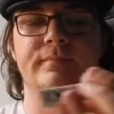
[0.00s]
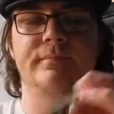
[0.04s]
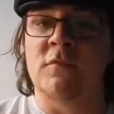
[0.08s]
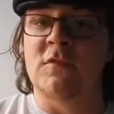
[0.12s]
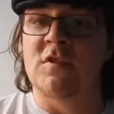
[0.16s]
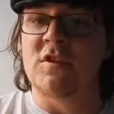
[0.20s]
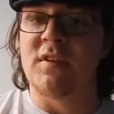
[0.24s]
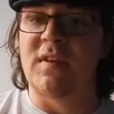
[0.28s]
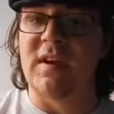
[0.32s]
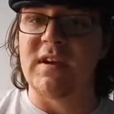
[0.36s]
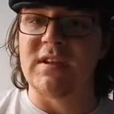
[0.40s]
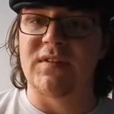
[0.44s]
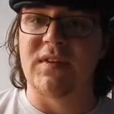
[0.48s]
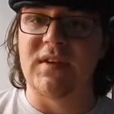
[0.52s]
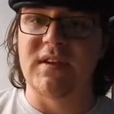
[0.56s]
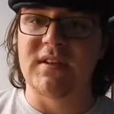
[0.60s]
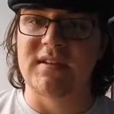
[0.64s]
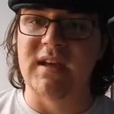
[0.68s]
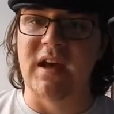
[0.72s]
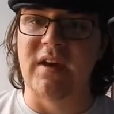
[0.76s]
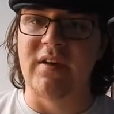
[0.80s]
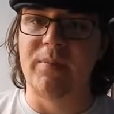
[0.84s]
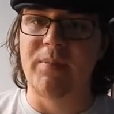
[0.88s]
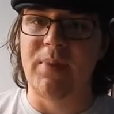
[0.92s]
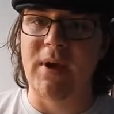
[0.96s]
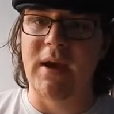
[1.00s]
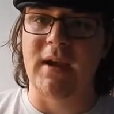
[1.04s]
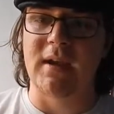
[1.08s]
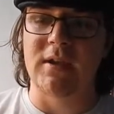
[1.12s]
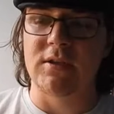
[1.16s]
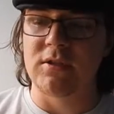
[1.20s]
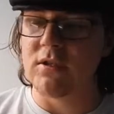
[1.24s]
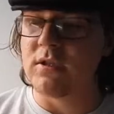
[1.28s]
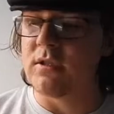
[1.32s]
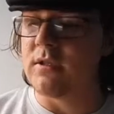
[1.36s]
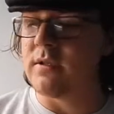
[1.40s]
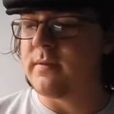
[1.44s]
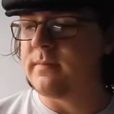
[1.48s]
So that's the inside of the
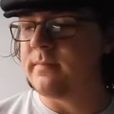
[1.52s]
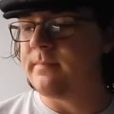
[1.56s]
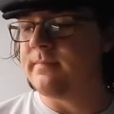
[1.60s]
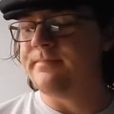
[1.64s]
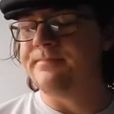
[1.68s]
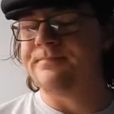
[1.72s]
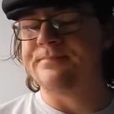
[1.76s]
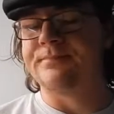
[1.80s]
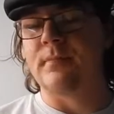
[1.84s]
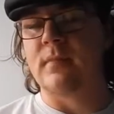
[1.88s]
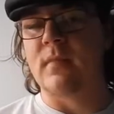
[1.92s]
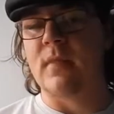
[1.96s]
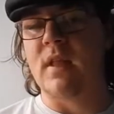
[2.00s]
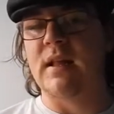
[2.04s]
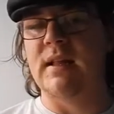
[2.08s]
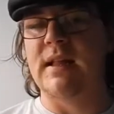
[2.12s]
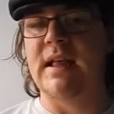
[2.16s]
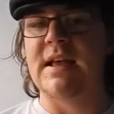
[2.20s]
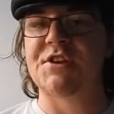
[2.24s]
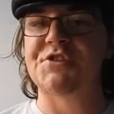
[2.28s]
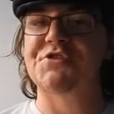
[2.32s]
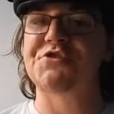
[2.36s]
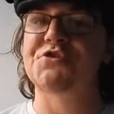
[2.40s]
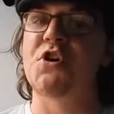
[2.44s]
packaging. Let's